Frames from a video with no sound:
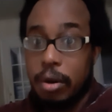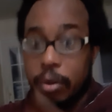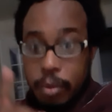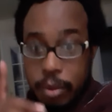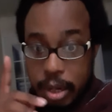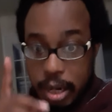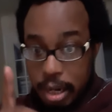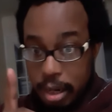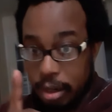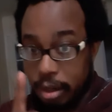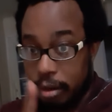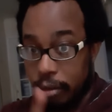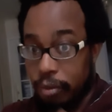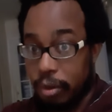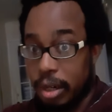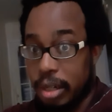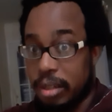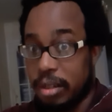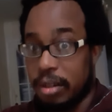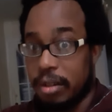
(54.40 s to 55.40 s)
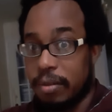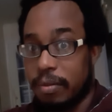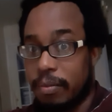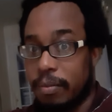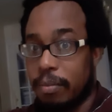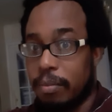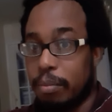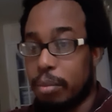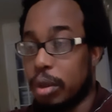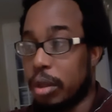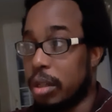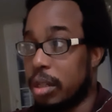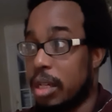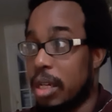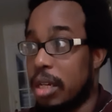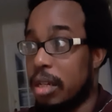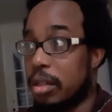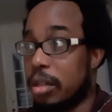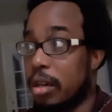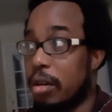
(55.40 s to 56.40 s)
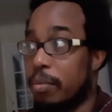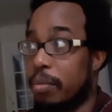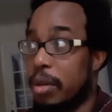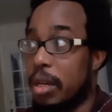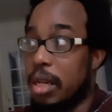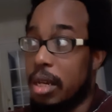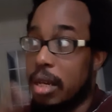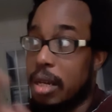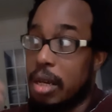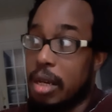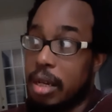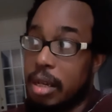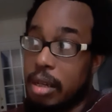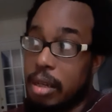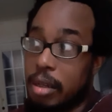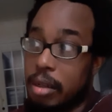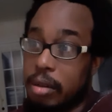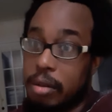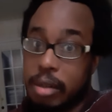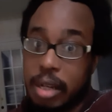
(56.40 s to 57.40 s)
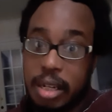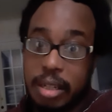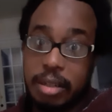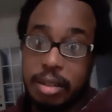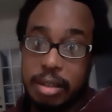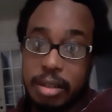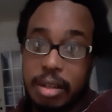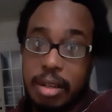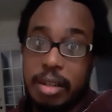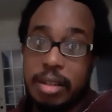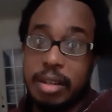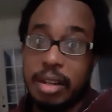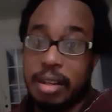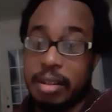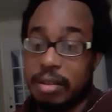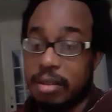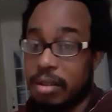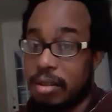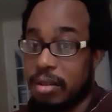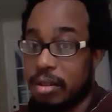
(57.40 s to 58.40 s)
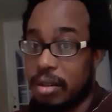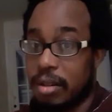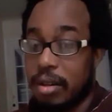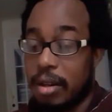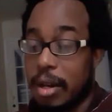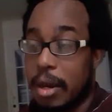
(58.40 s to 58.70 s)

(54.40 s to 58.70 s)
Reality of Wrestling, Booker T's company in Texas City, Texas.